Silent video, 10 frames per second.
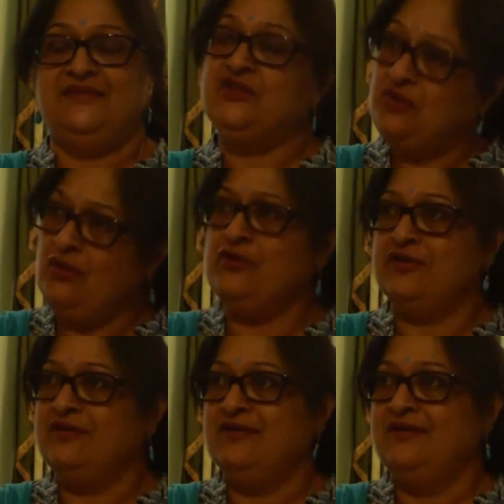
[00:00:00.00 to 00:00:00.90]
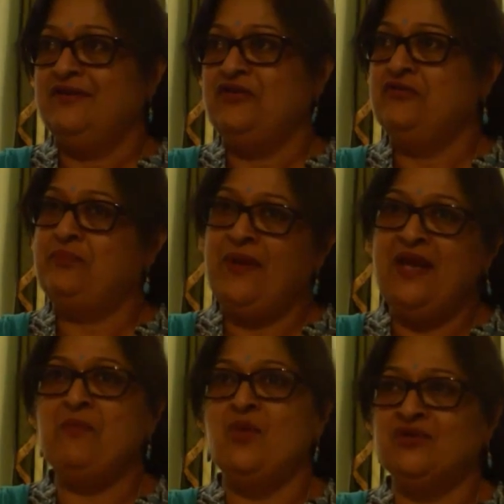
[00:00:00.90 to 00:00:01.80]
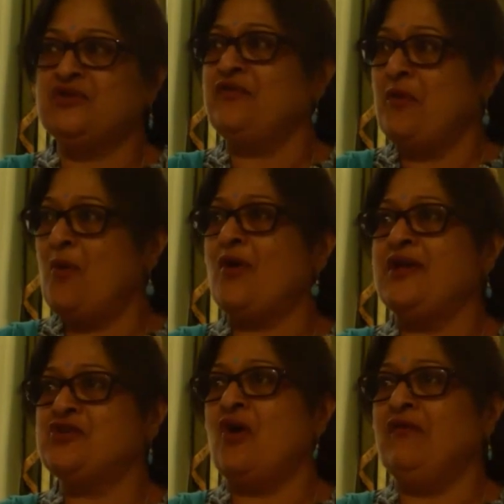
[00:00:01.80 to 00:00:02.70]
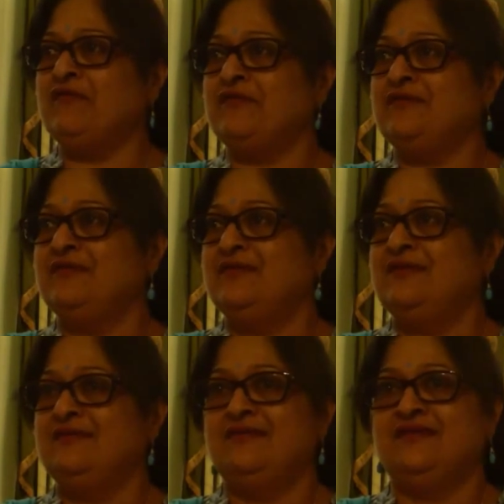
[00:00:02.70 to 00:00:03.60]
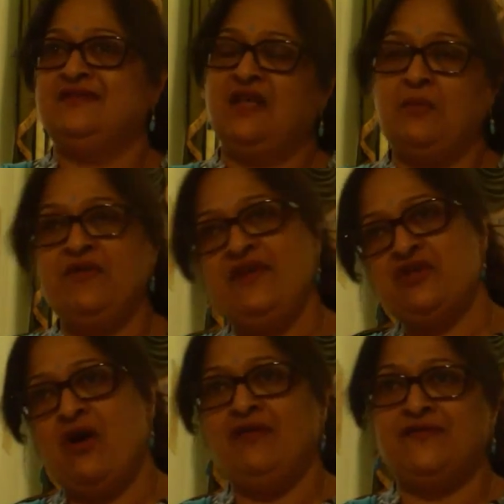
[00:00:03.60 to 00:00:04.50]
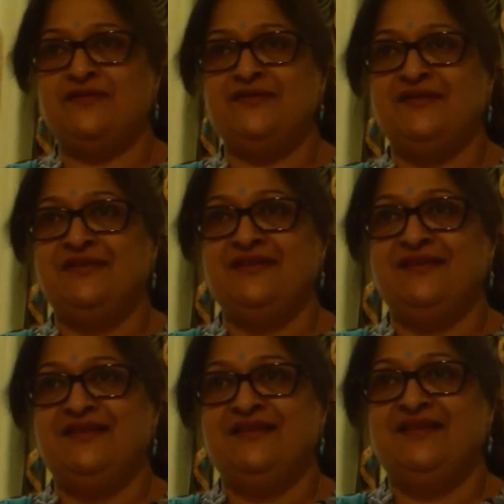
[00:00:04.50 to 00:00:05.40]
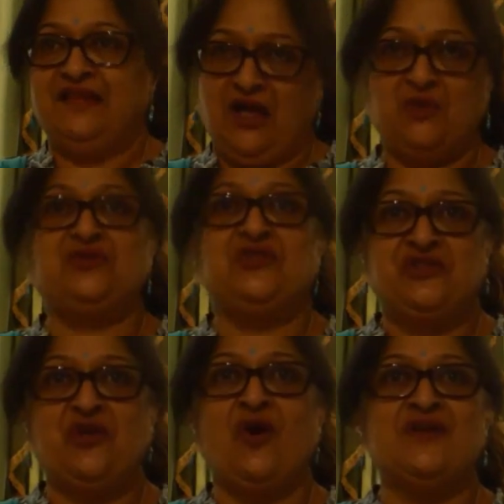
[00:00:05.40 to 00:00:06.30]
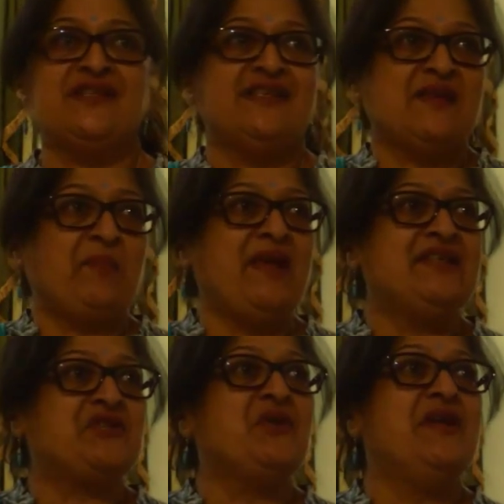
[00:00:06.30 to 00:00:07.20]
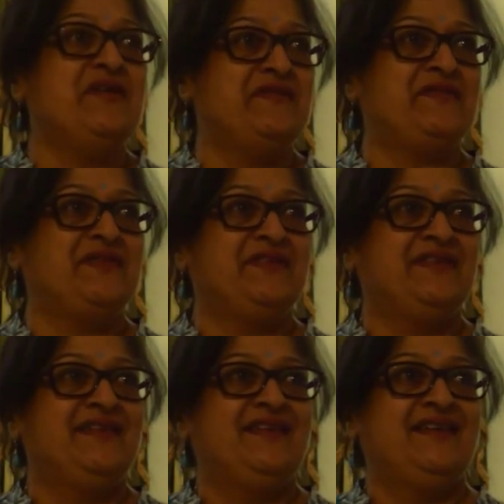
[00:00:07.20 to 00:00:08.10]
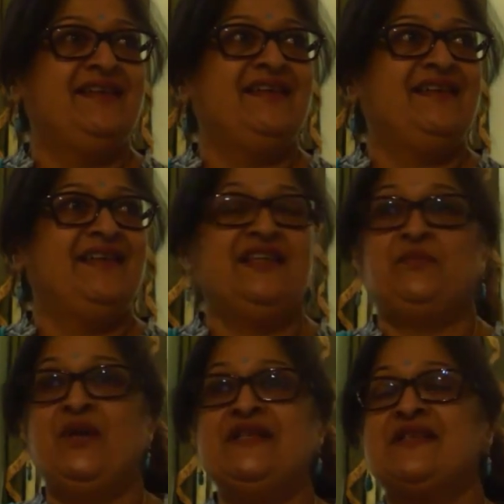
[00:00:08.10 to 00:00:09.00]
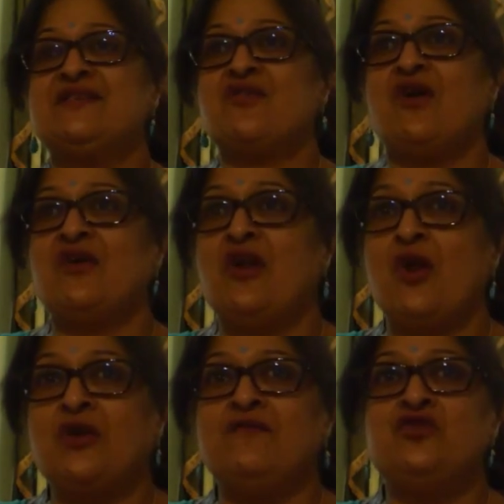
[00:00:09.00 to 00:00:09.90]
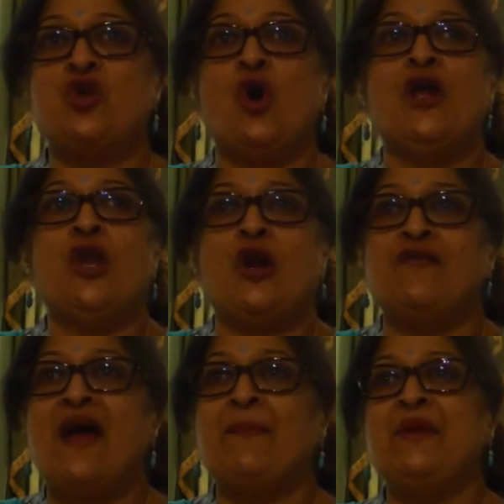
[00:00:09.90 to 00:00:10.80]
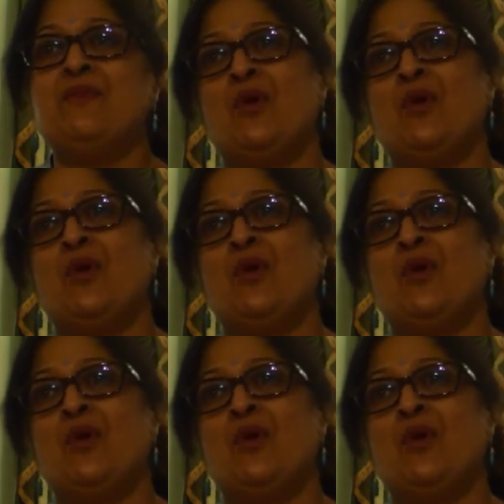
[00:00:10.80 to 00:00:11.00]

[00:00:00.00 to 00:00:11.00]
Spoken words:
it's good. You've paid most of your mortgage off, some of it off. House is yours, it's a place to live. It's got a lot of joy and a lot of happy